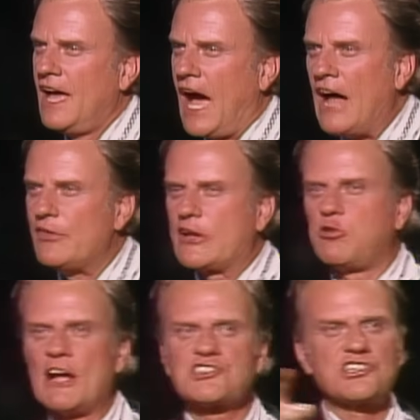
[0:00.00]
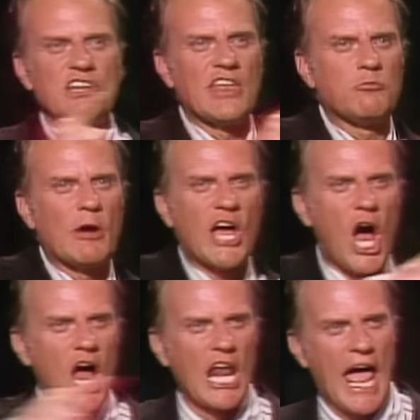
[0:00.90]
And the question that we
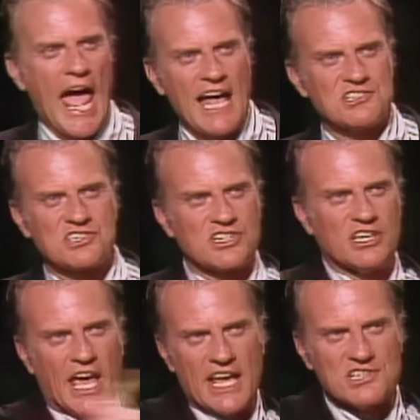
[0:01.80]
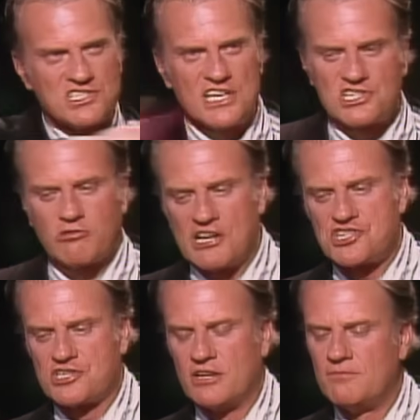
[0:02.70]
all ask today is this
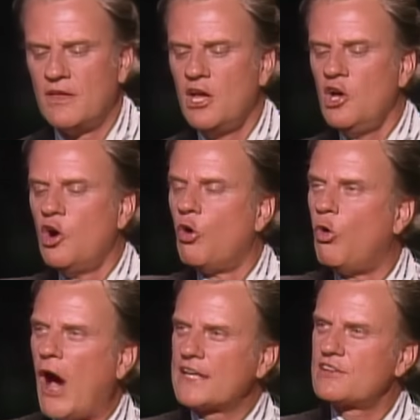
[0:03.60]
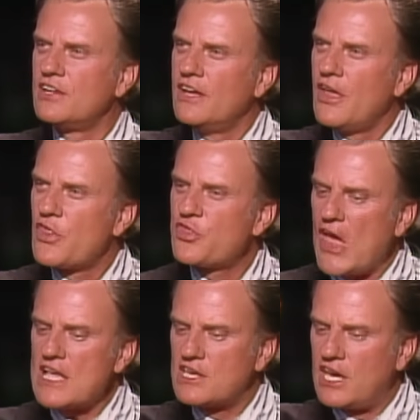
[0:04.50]
question: "What
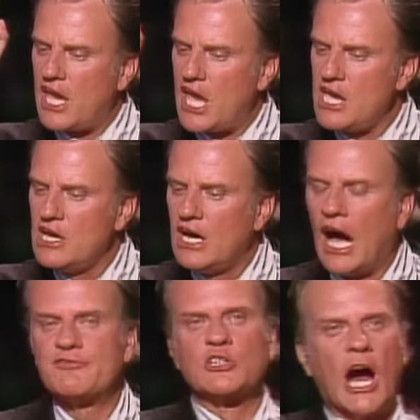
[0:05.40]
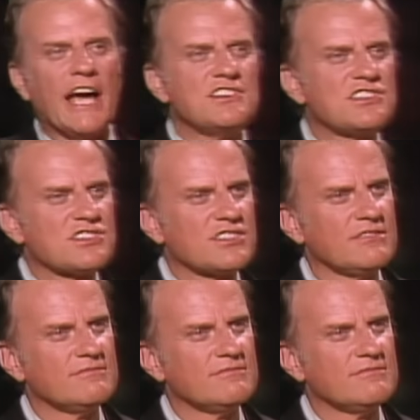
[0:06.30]
think ye of Christ?"